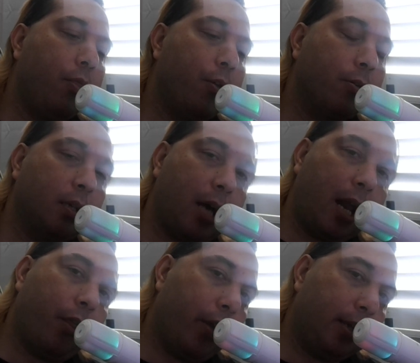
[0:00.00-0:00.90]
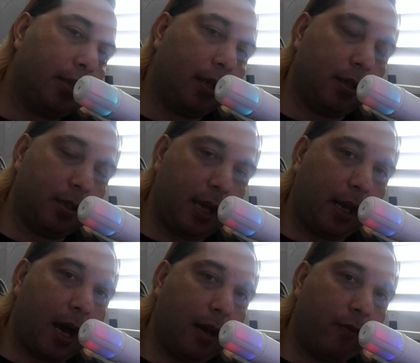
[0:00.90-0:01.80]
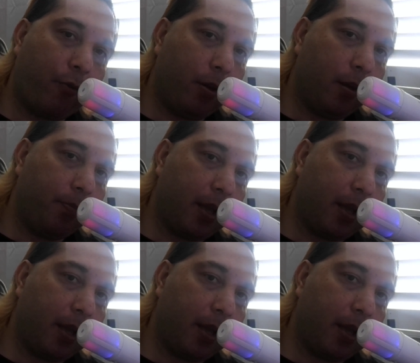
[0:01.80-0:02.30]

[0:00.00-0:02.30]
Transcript: There's a lot of things in the state of California